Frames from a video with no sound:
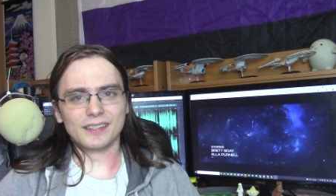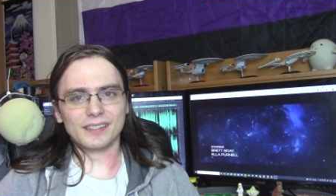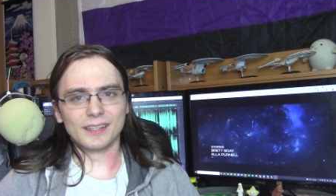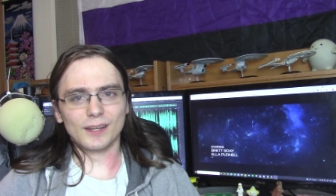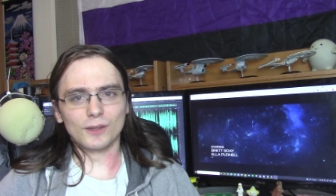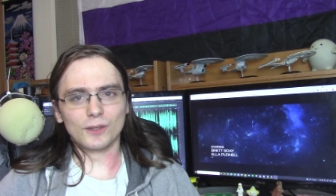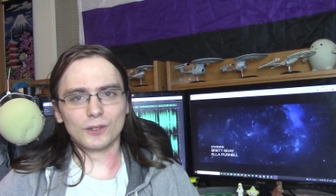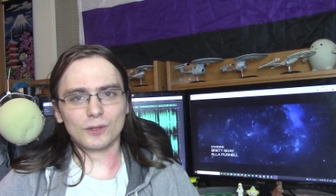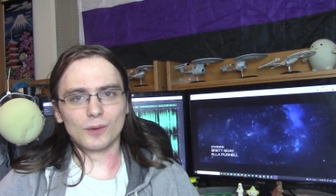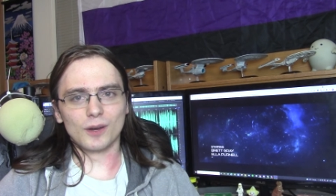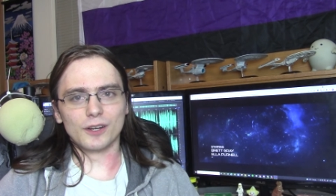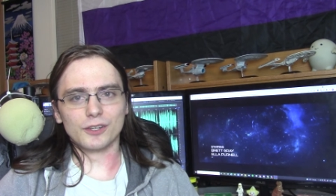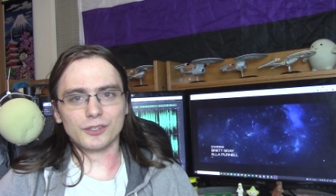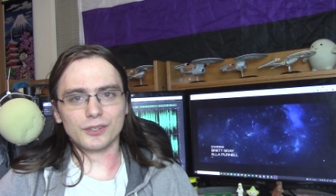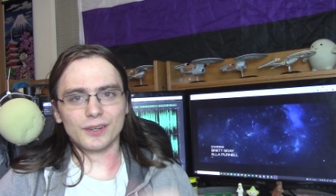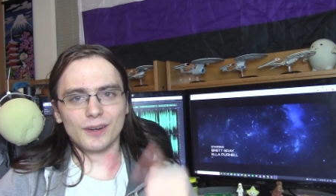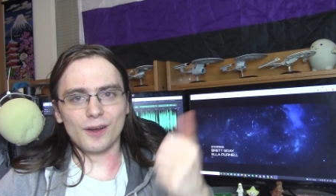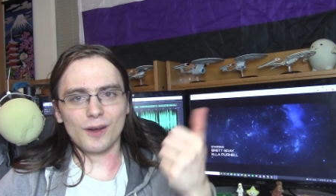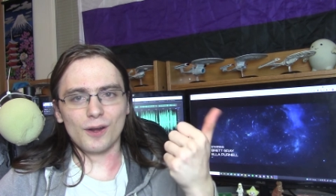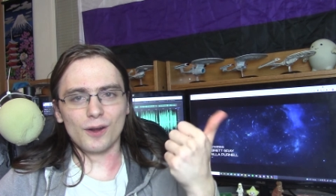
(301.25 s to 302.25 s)
Delta
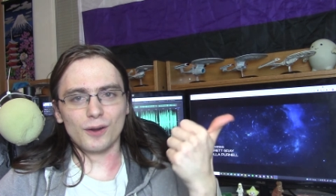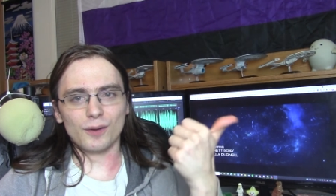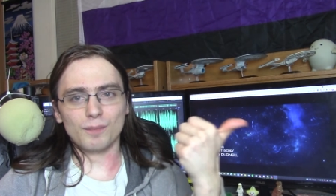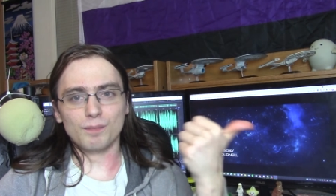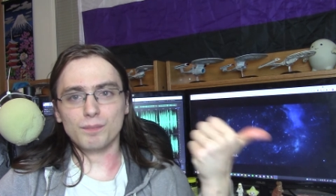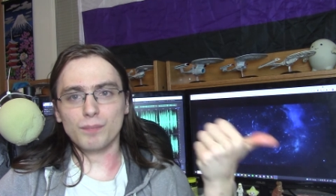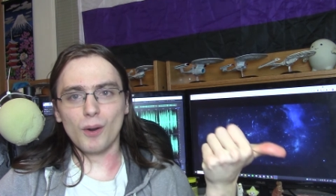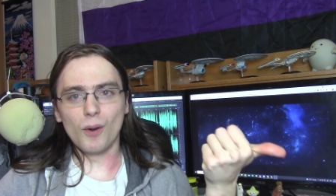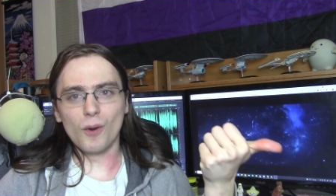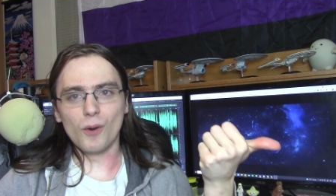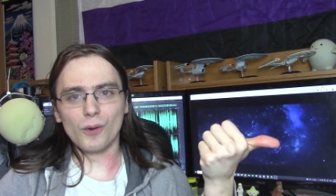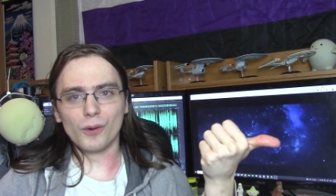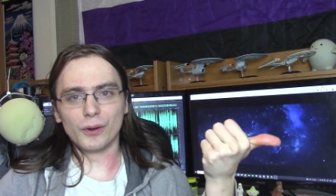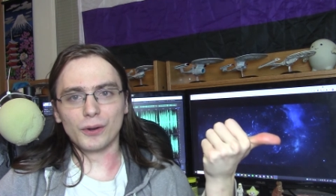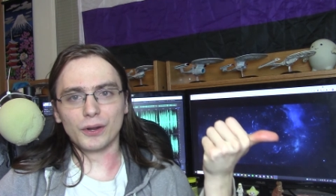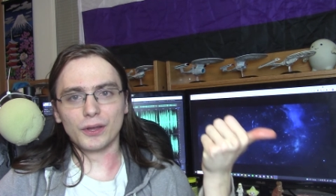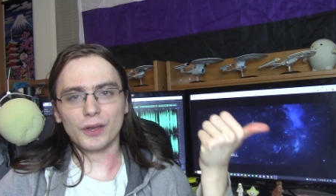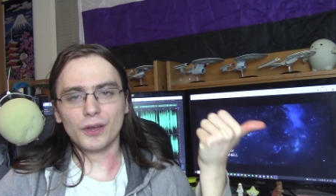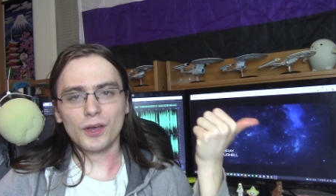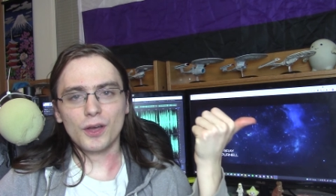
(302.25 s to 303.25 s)
Quadrant are
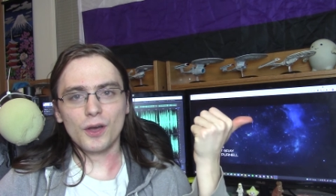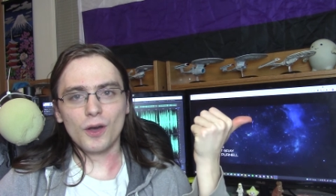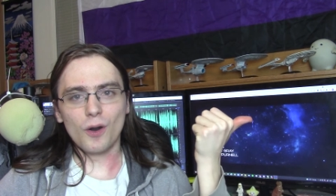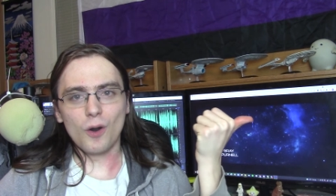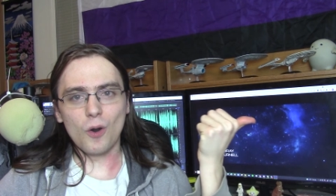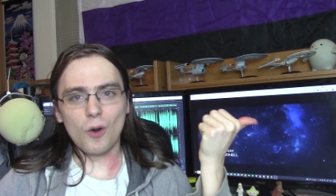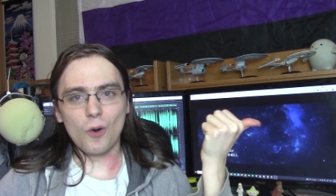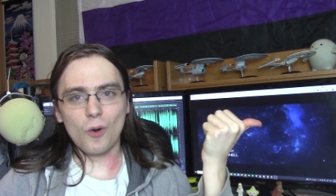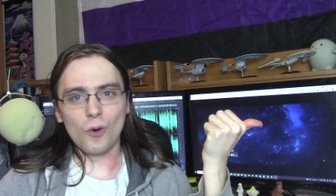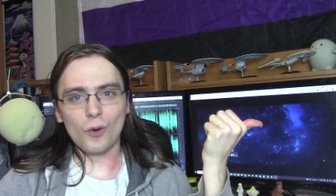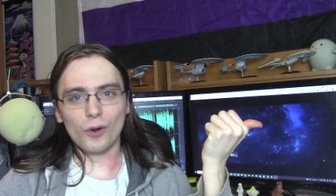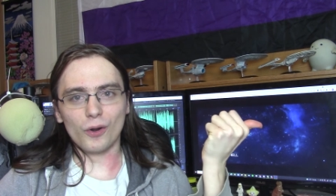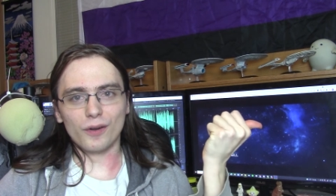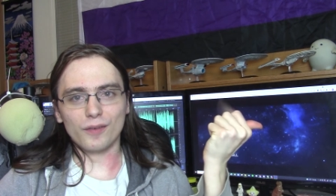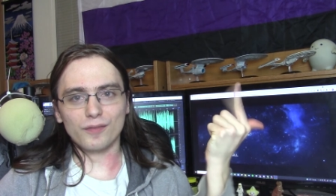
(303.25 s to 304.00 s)
Borg or